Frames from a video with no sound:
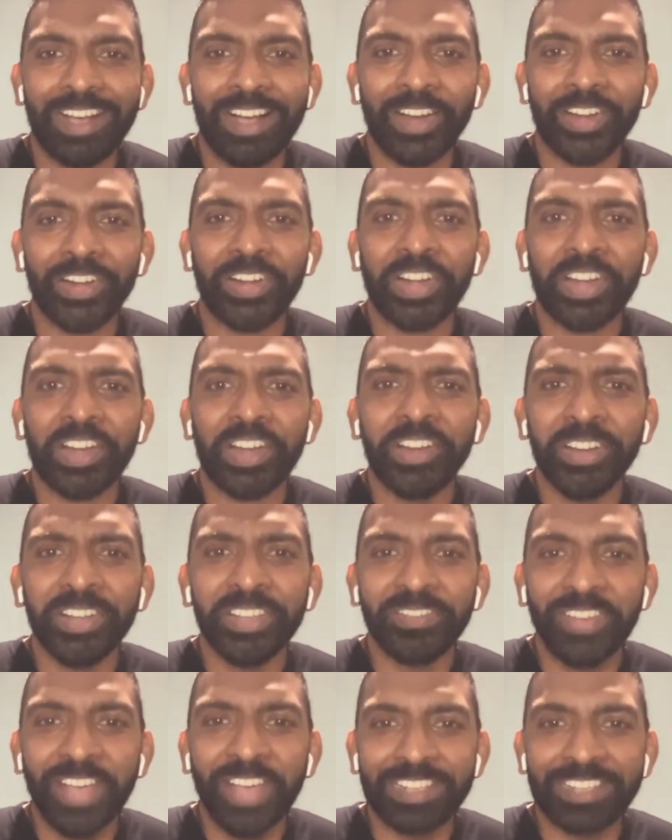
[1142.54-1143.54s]
our
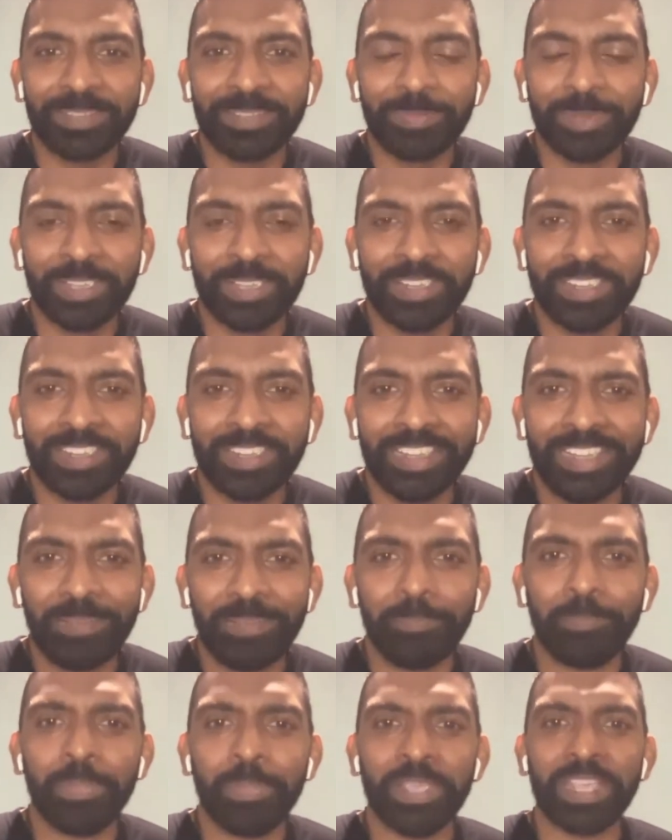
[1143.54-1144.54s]
narrative has to be
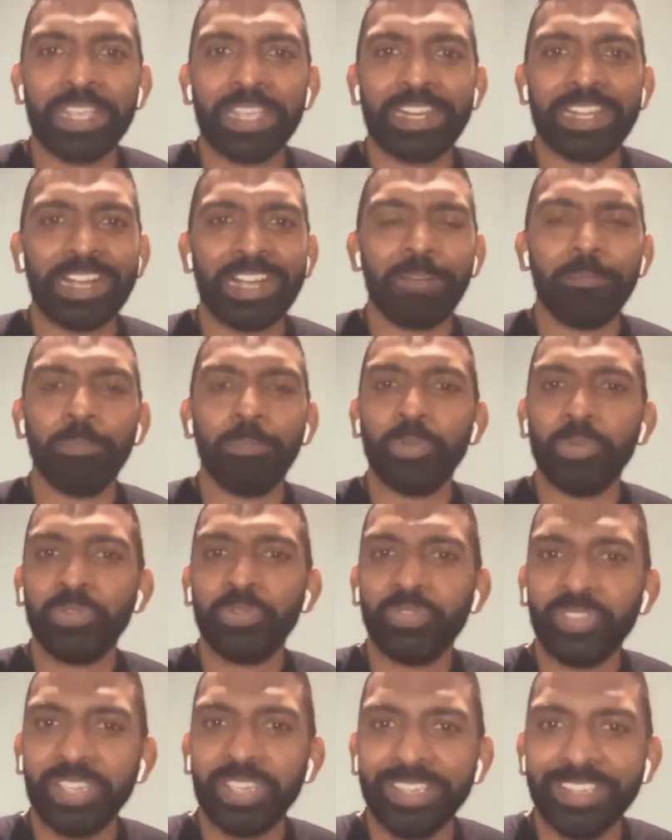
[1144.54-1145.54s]
it a
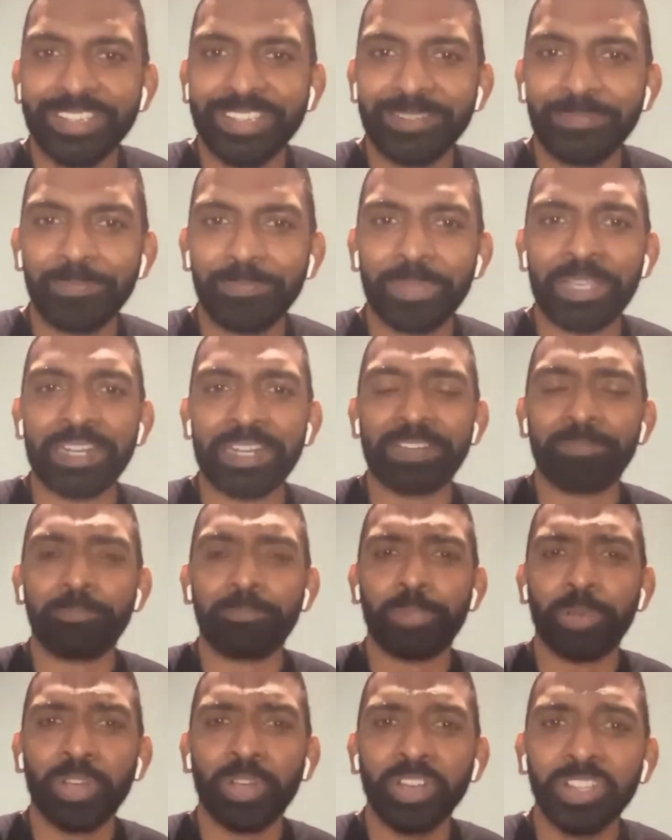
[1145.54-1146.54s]
movie, be it a
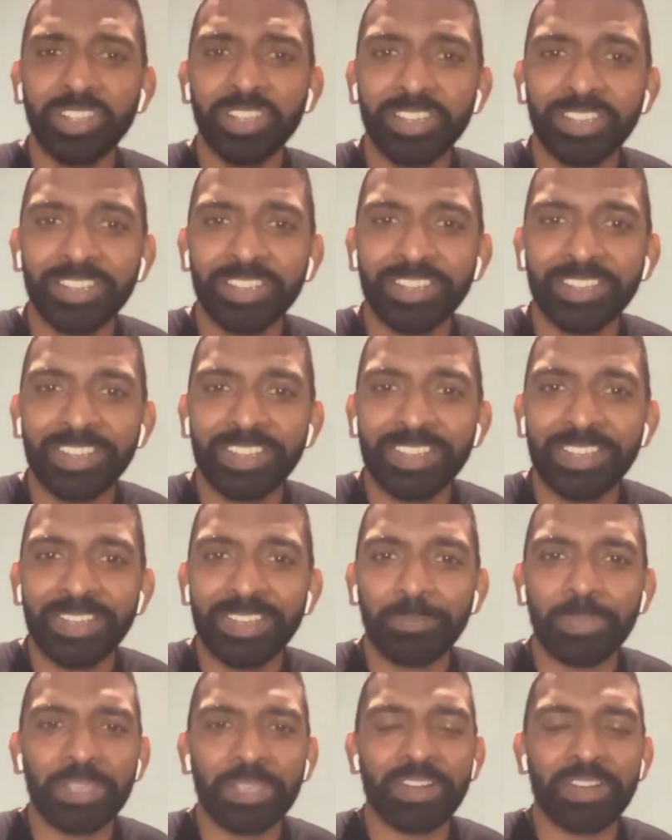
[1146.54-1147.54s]
book,
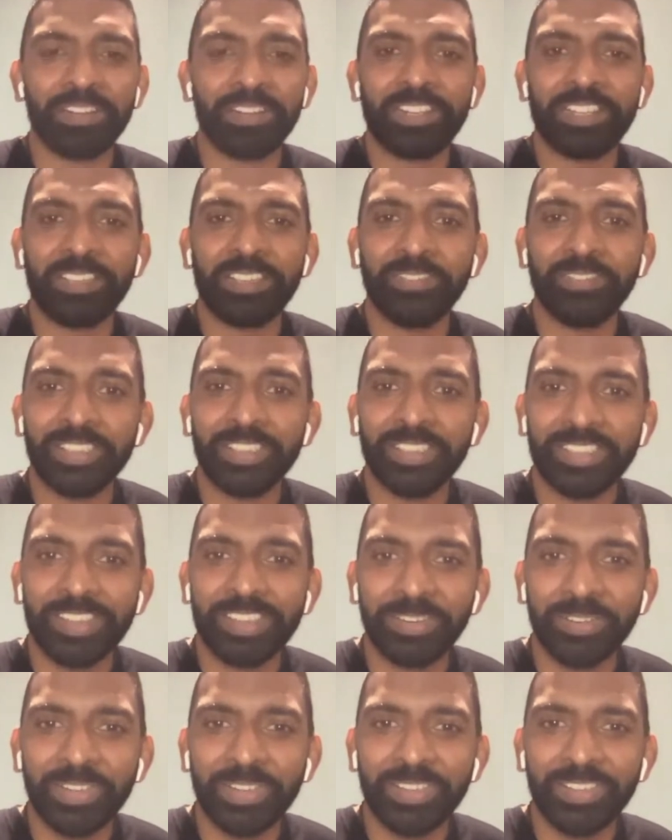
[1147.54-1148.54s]
be it a TV
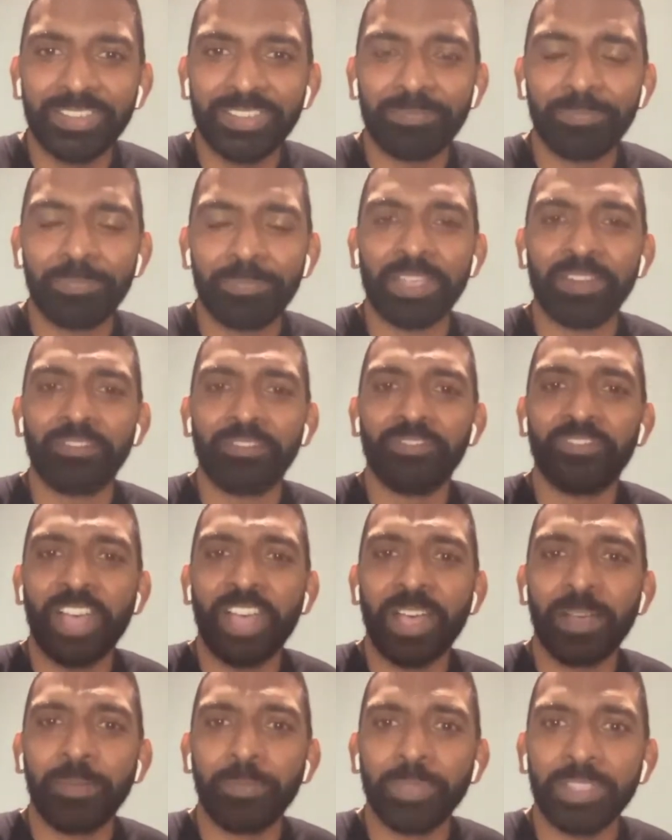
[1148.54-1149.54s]
series, be it
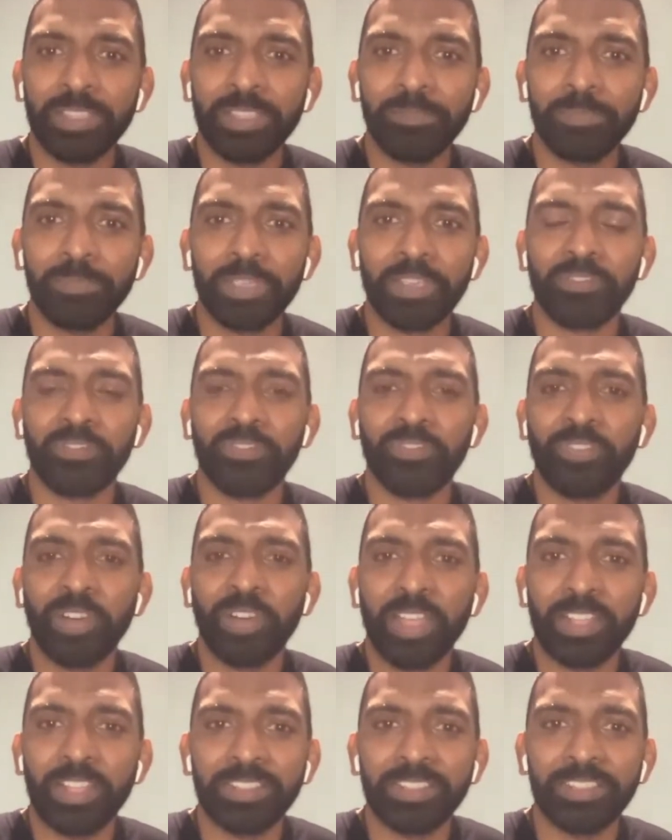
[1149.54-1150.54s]
family, be it
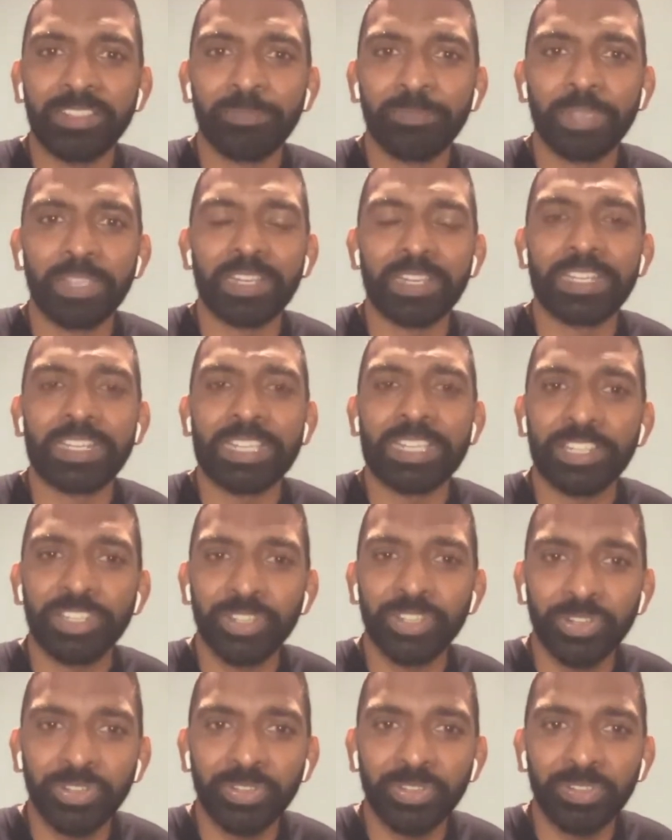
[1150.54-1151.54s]
friends, be it
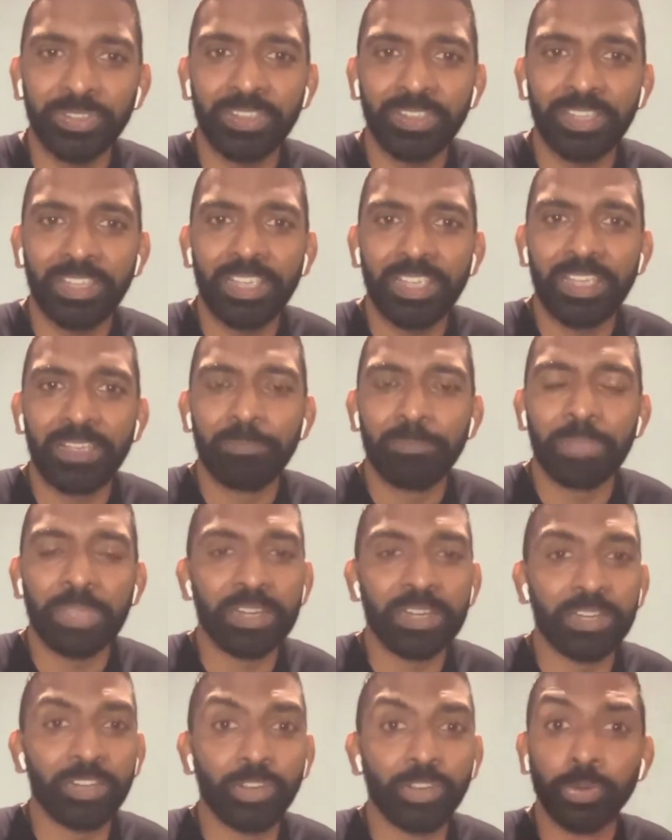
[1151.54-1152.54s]
teachers, be
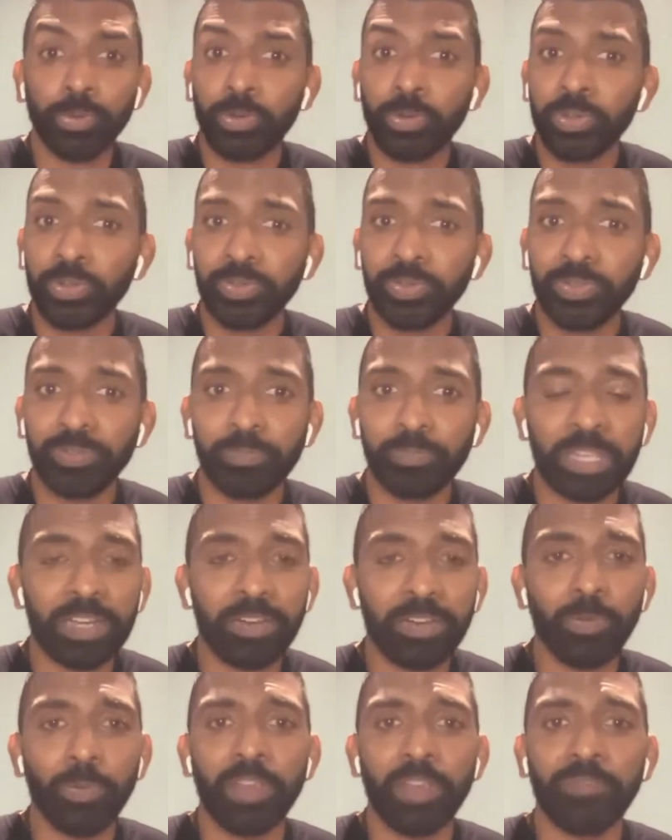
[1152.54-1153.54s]
it gurus, be it
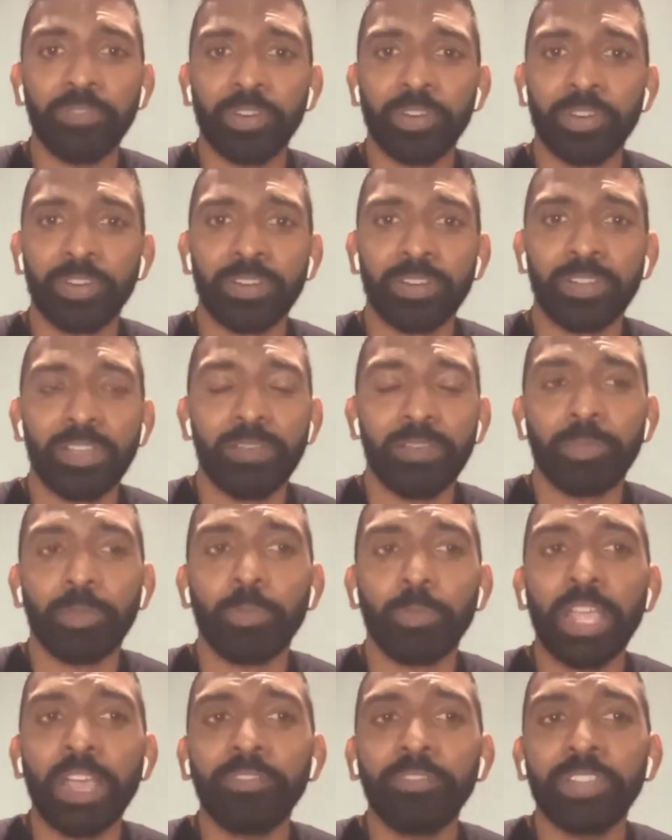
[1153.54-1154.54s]
whoever. But
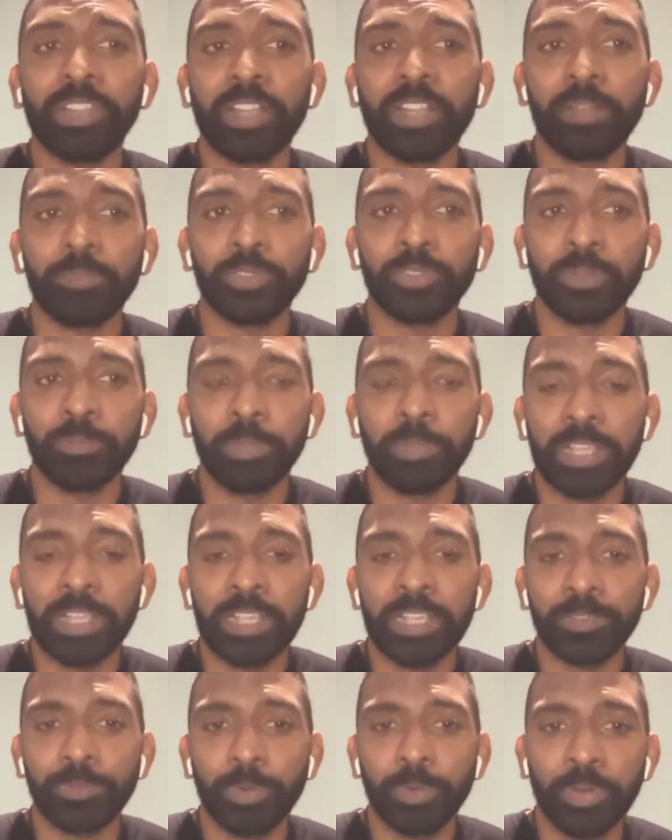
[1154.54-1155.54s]
we have to come to a
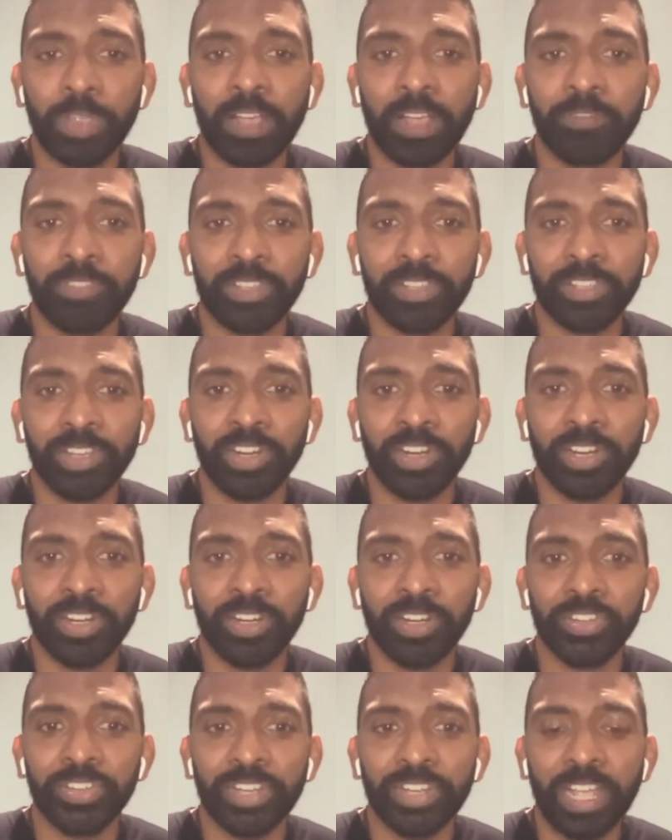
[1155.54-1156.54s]
place where we have to start
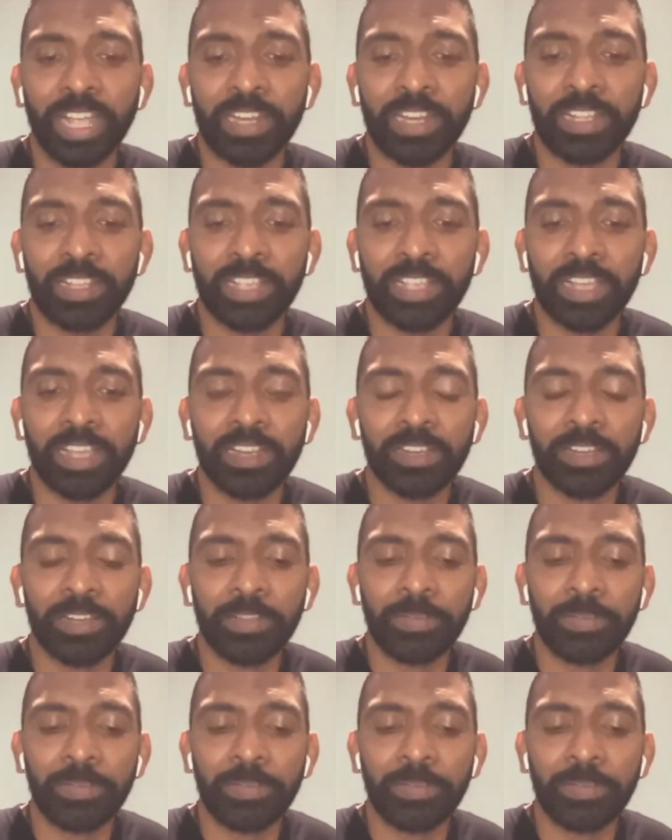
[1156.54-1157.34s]
understanding that,